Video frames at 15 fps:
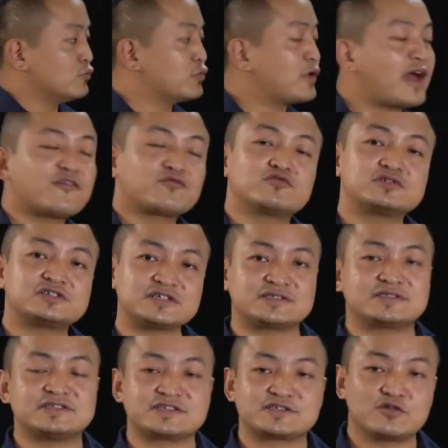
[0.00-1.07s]
we have to
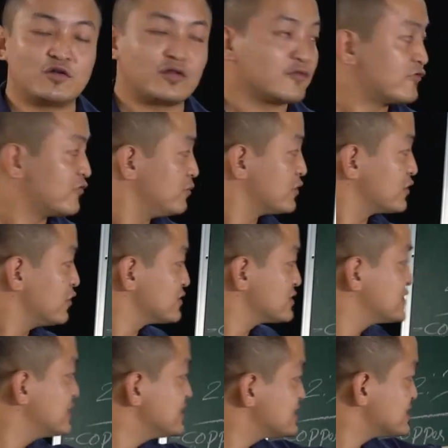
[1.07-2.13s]
just dissolve,
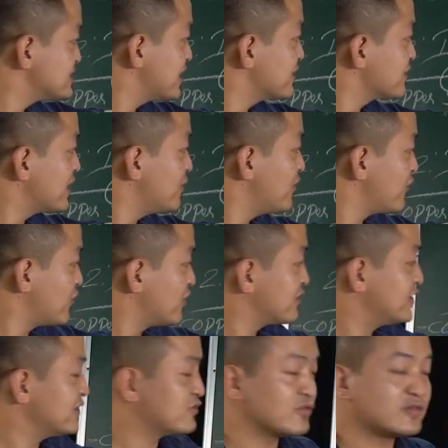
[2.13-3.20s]
because this 10 grams of
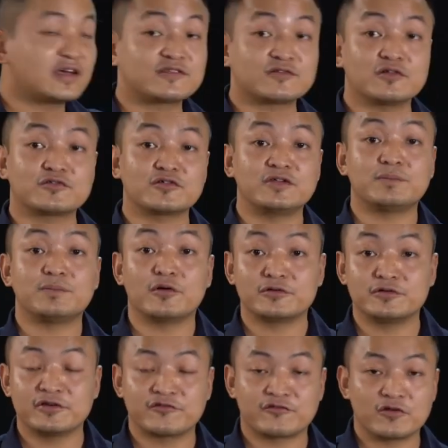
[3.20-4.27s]
caustic soda is also in a
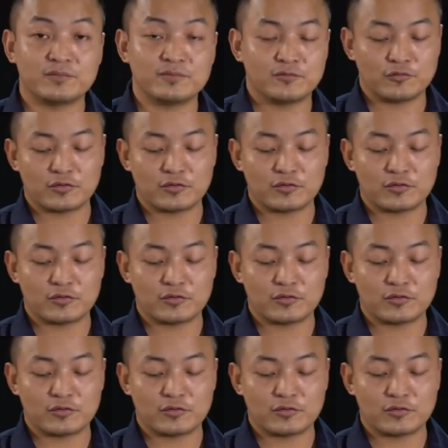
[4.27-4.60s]
powdery form.